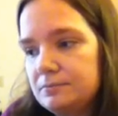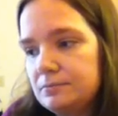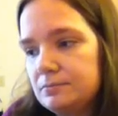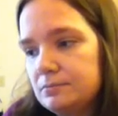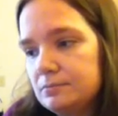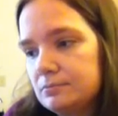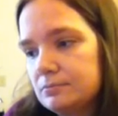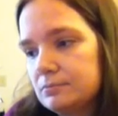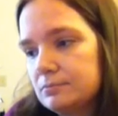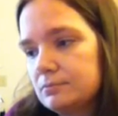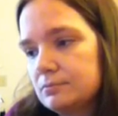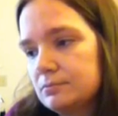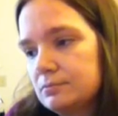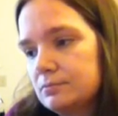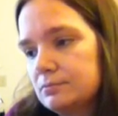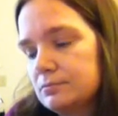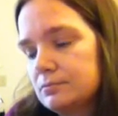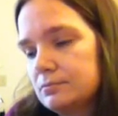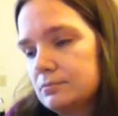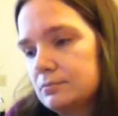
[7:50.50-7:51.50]

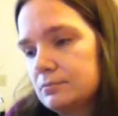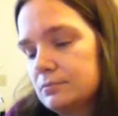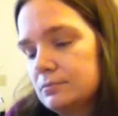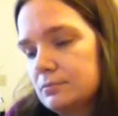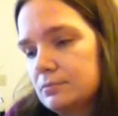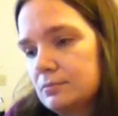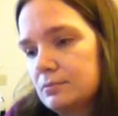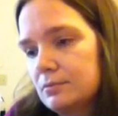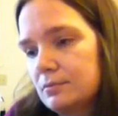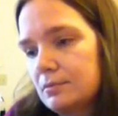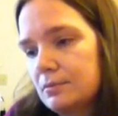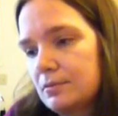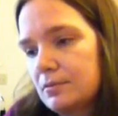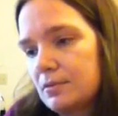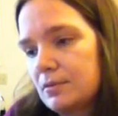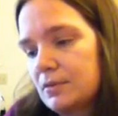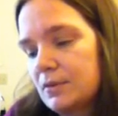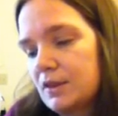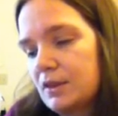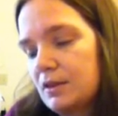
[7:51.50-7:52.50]

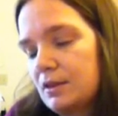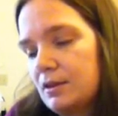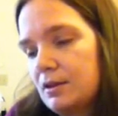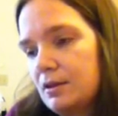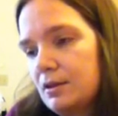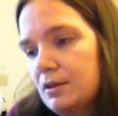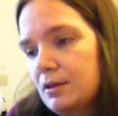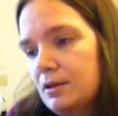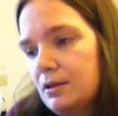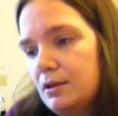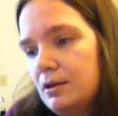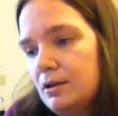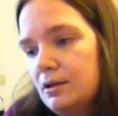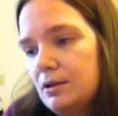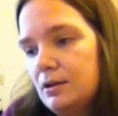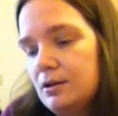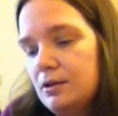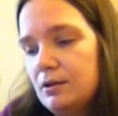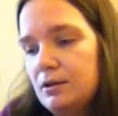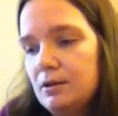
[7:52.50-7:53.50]

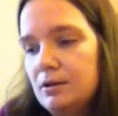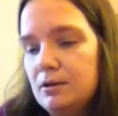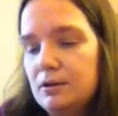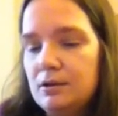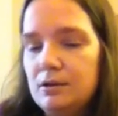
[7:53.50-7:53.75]
Nobody speaks.